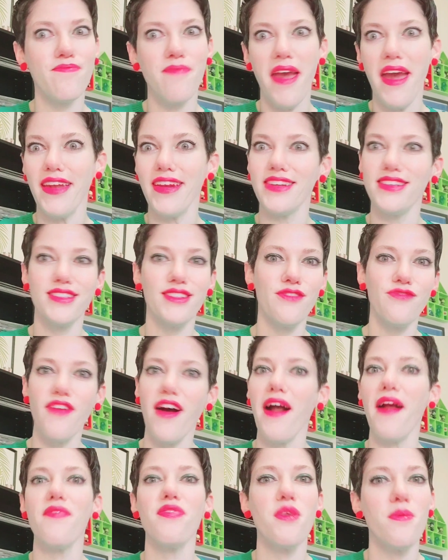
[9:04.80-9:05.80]
manage to
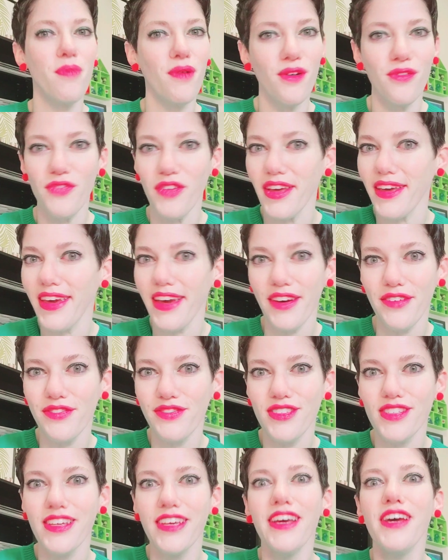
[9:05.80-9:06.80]
find the perfect
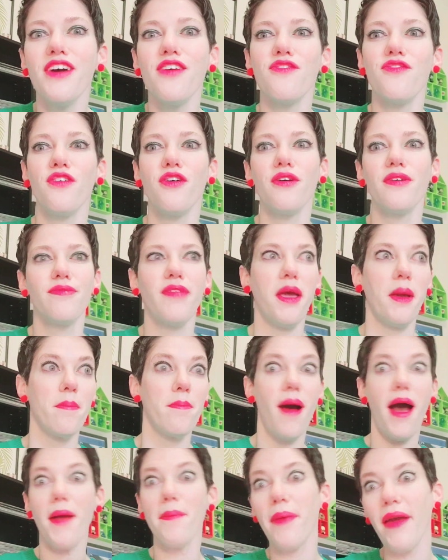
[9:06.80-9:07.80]
gift for
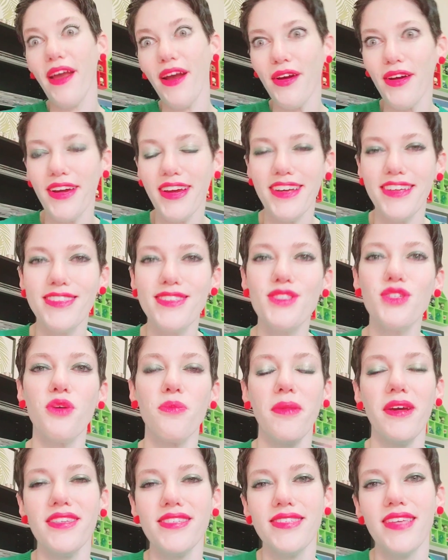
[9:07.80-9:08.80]
like my parents
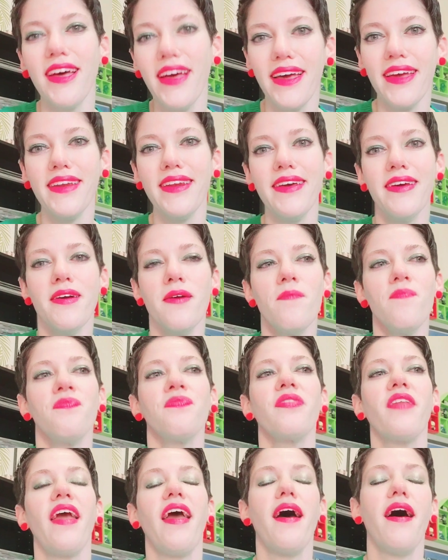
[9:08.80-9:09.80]
or my son.
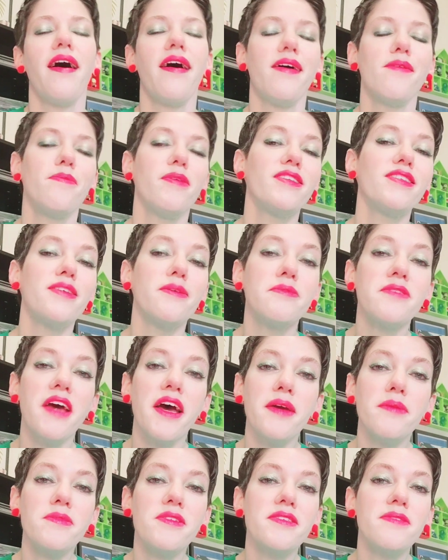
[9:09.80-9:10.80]
Uh, but
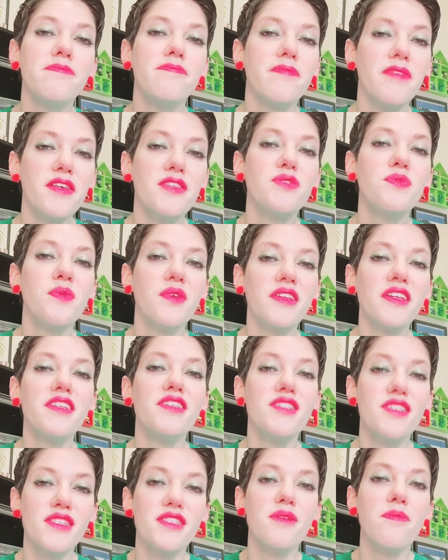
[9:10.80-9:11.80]
sometimes it's really
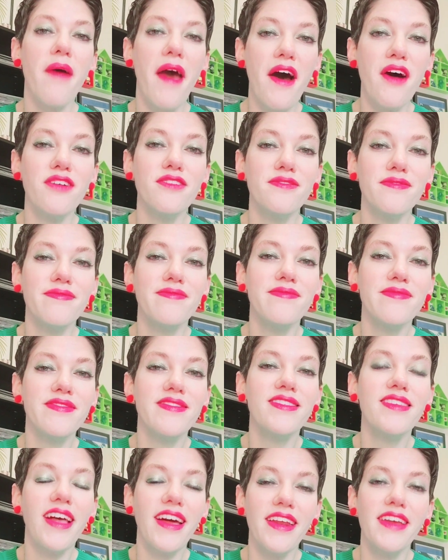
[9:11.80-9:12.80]
just about
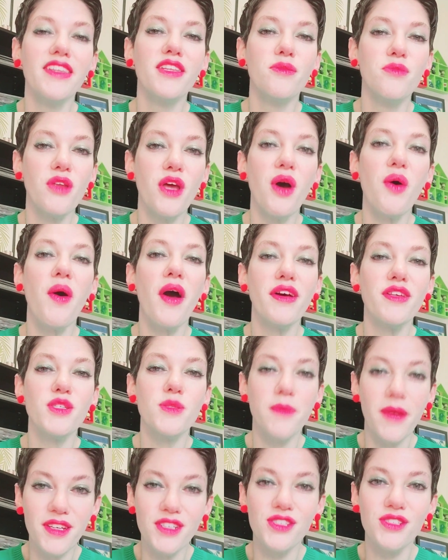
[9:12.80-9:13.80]
letting them know how
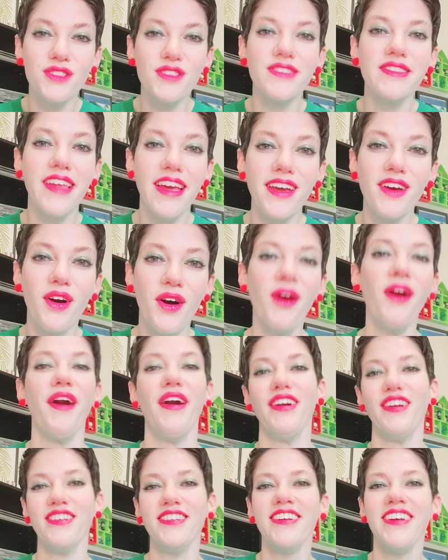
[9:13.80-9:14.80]
special they
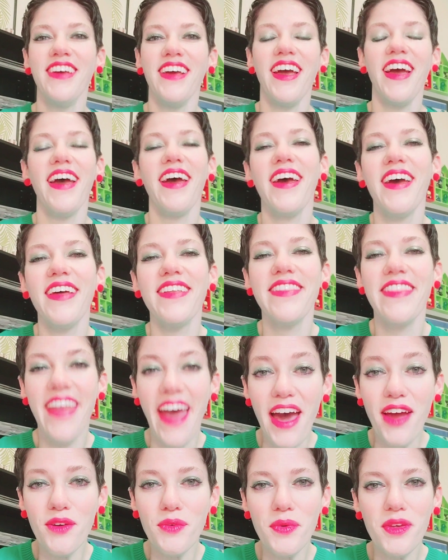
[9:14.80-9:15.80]
are. And
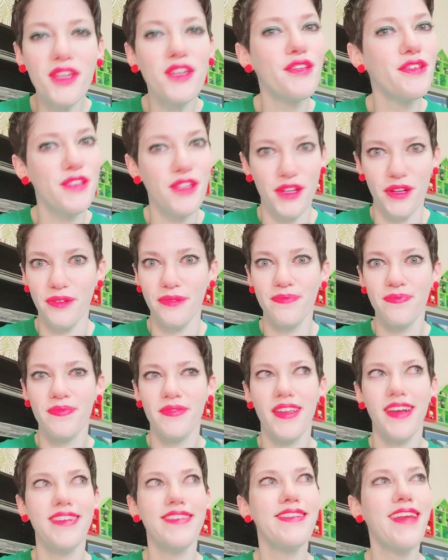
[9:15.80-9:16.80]
that we can do,
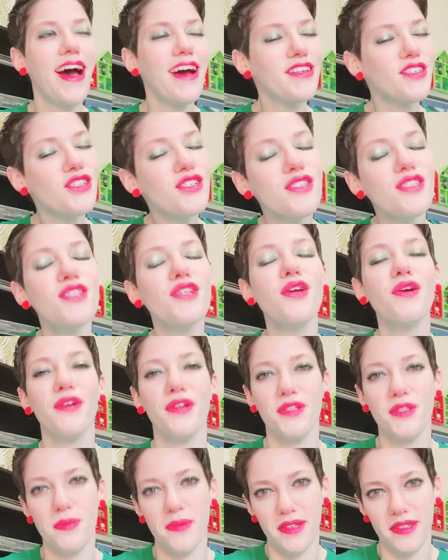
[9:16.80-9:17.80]
not just at
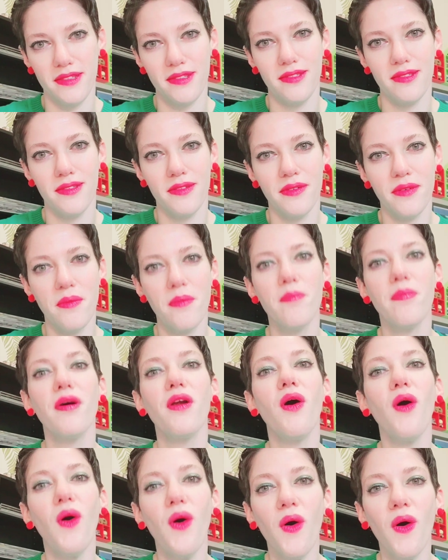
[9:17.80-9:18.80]
Christmas,
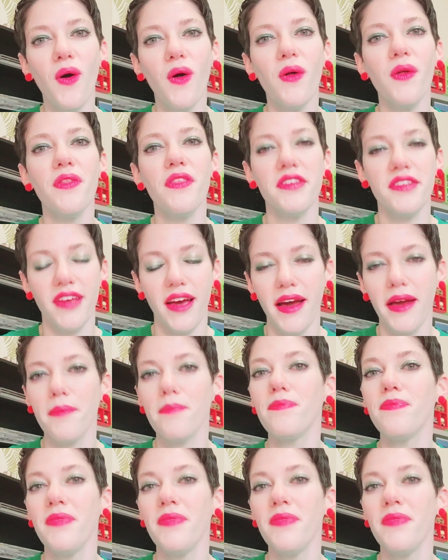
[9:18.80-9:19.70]
but all the time.